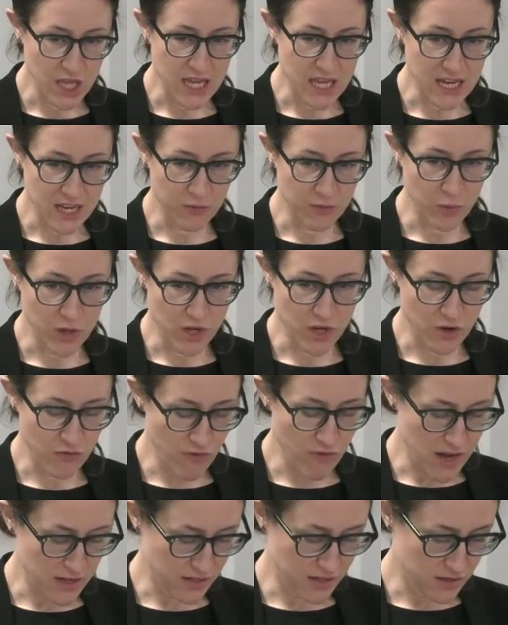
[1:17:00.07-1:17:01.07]
in it when you
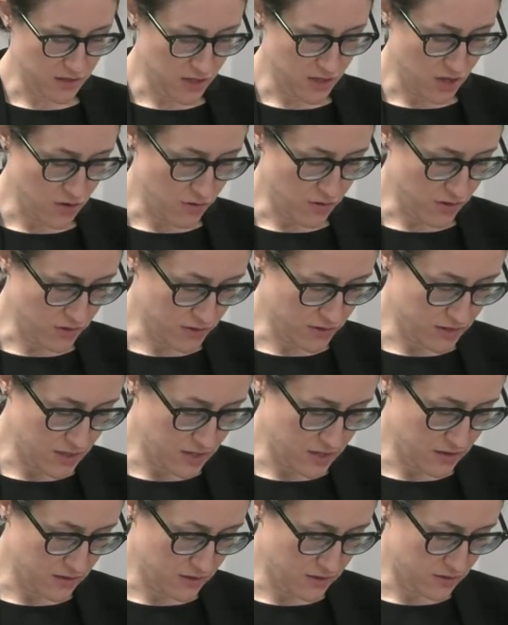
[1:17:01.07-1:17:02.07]
read it that you
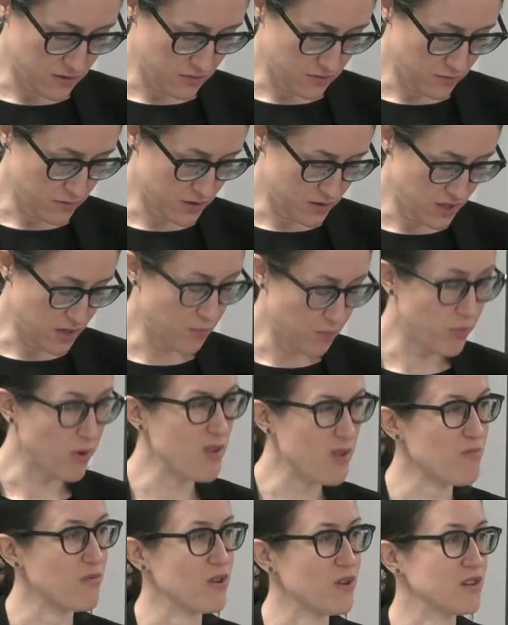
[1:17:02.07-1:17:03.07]
considered was
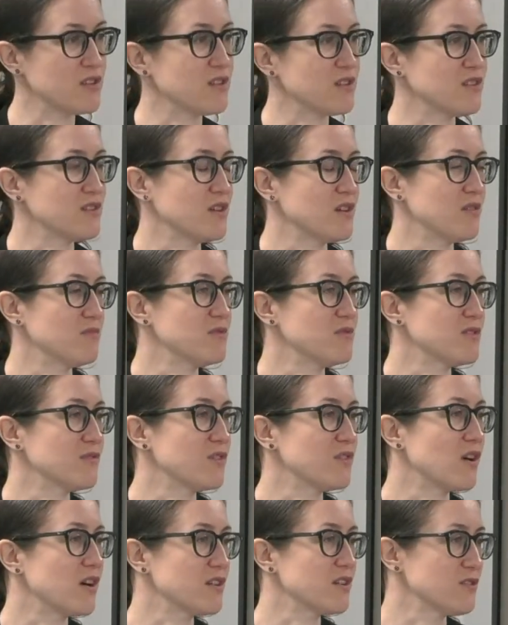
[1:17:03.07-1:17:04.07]
inappropriate in terms of
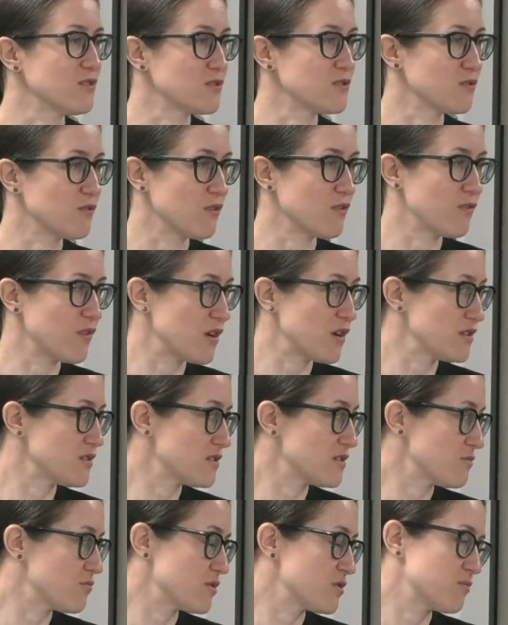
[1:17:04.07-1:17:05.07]
guidance or advice
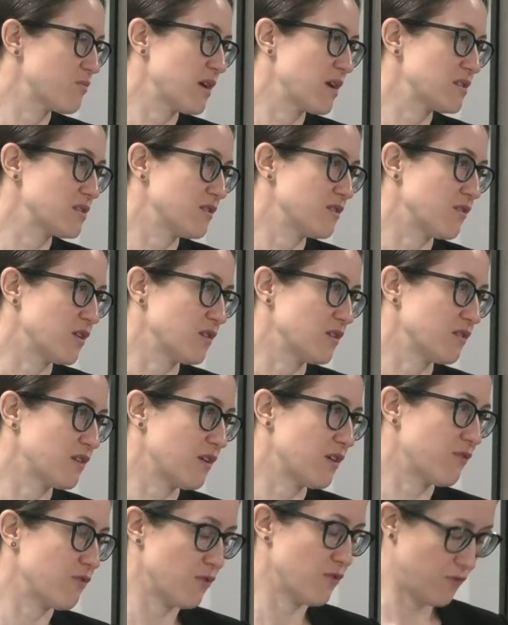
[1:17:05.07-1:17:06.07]
to prospective
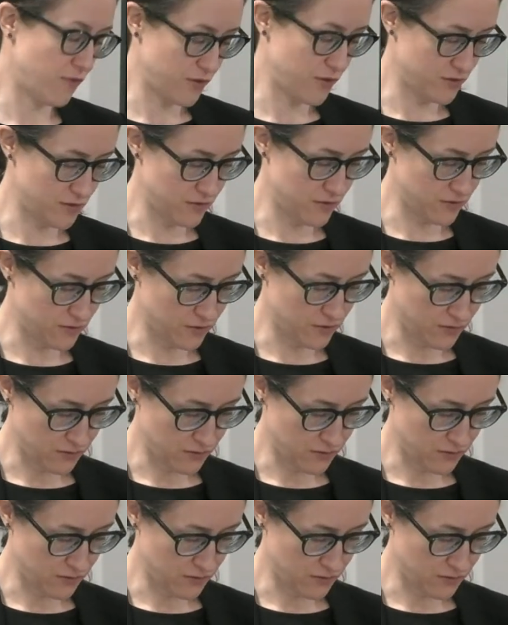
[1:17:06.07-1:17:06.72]
undercover officers?